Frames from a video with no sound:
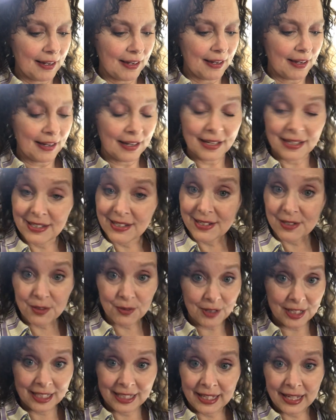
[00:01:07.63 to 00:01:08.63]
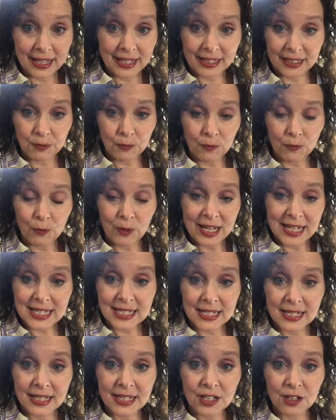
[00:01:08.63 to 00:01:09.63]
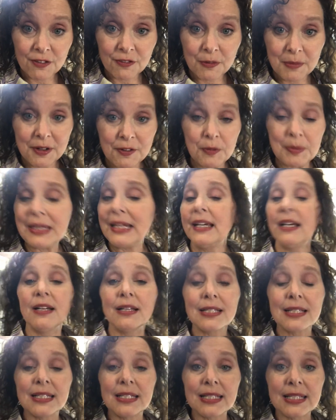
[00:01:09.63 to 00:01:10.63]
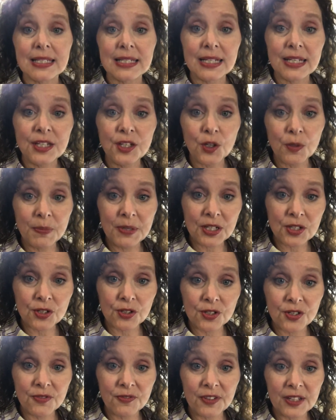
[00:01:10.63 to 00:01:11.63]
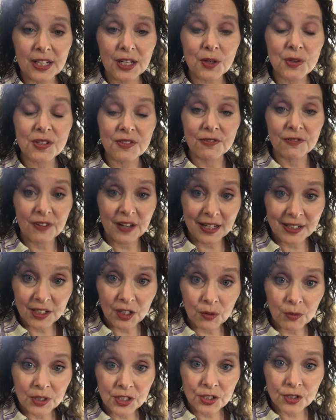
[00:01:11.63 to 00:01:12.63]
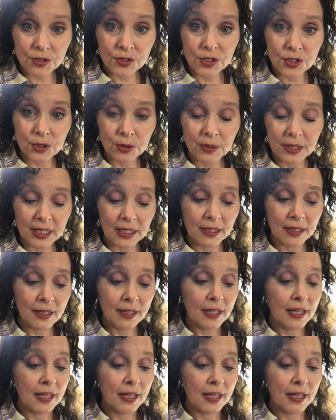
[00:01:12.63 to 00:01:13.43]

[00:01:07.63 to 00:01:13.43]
I just can't wait to hear from everybody else and see your pictures and videos and find out what you're doing.